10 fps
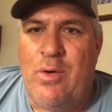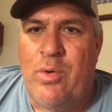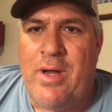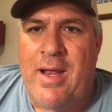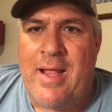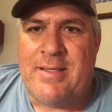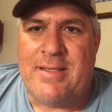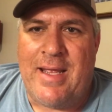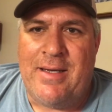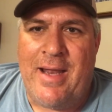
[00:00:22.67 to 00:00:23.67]
We're not
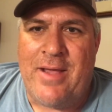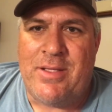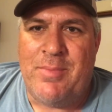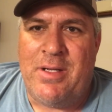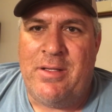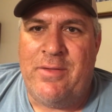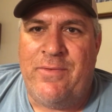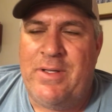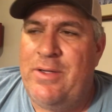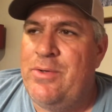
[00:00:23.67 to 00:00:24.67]
standing out in the middle of
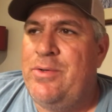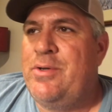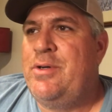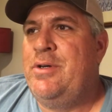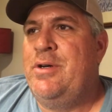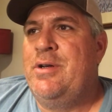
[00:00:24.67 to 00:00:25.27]
the field or